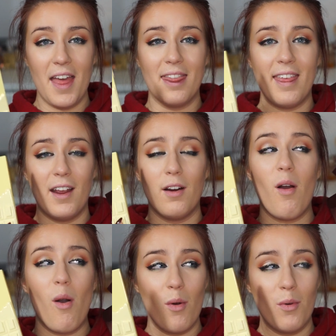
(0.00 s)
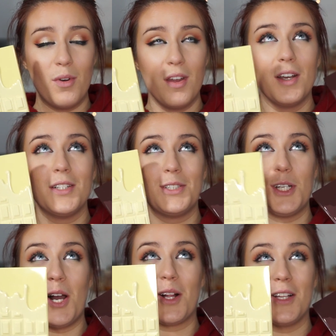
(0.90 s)
their own
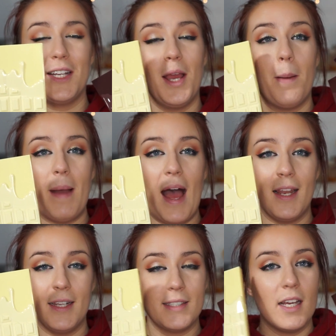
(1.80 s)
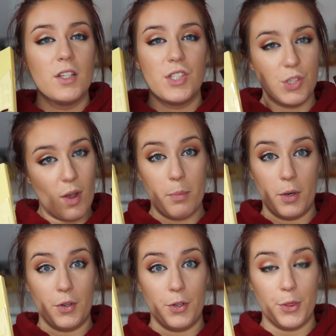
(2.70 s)
chocolate palettes. So I
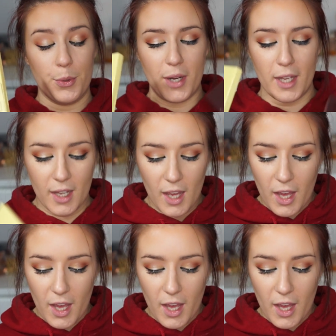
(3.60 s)
bought all three.